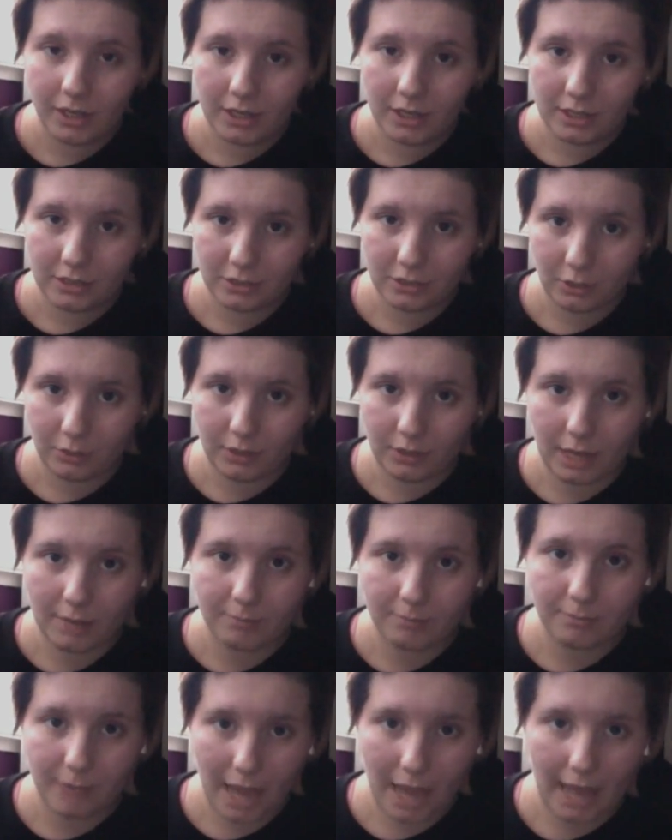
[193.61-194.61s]
So that
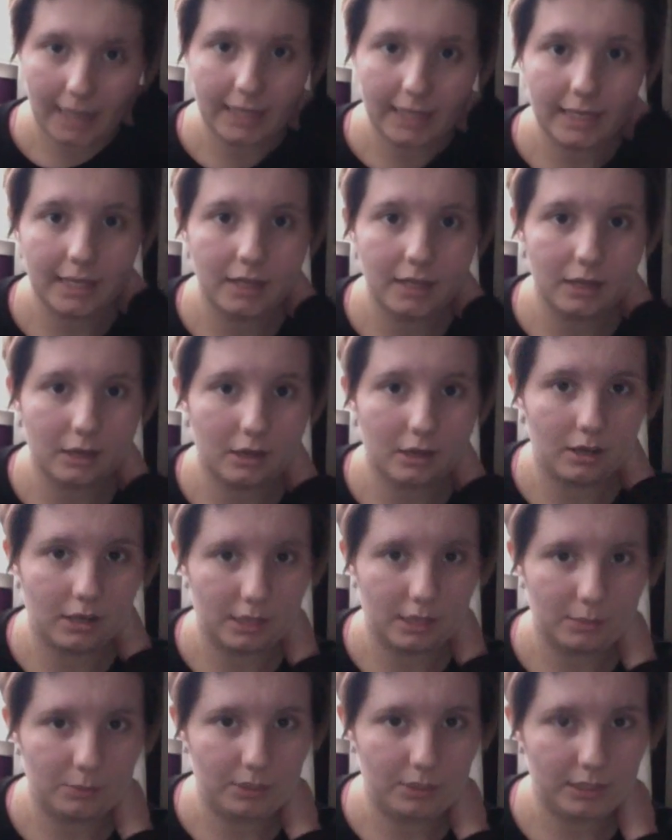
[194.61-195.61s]
May,
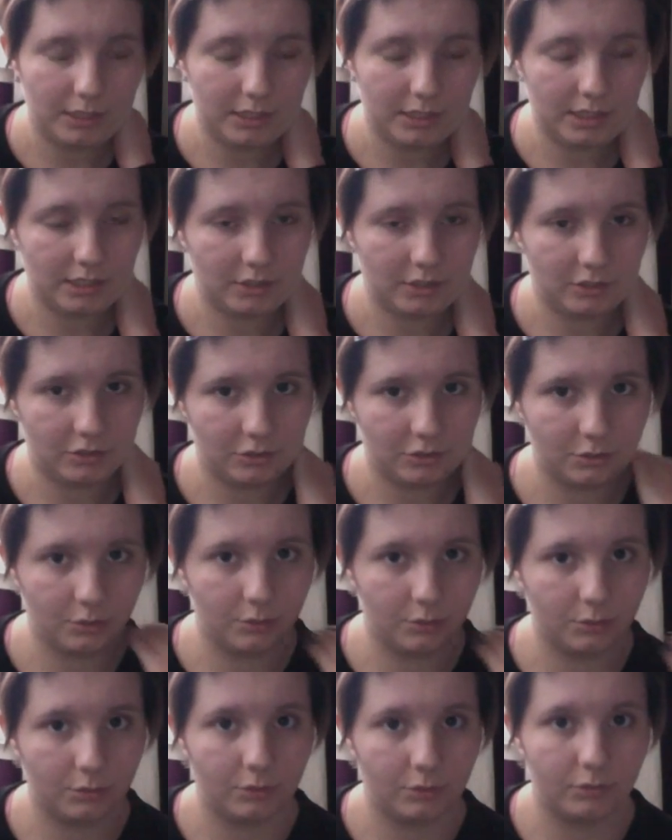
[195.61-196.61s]
I went and
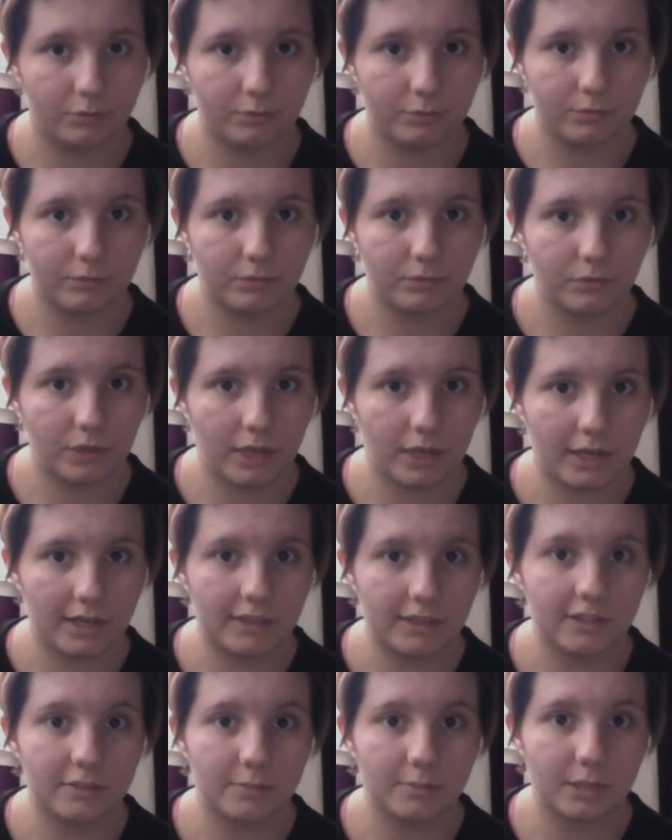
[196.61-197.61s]
saw
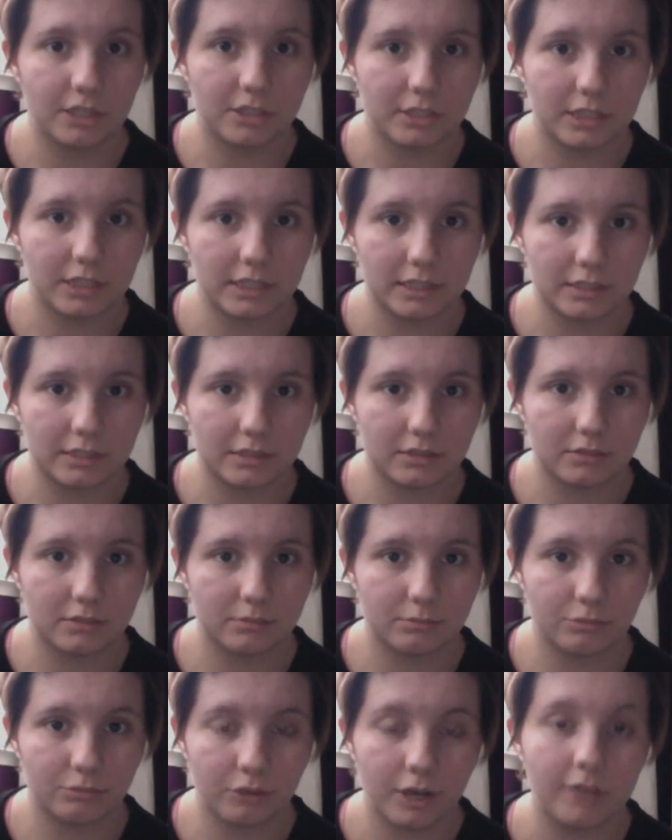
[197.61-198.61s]
a specialist
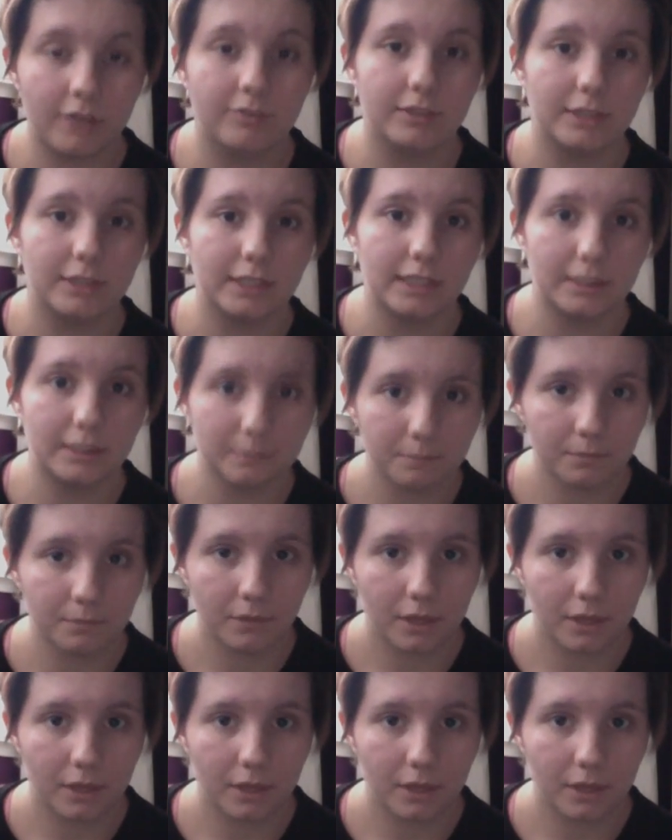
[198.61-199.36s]
privately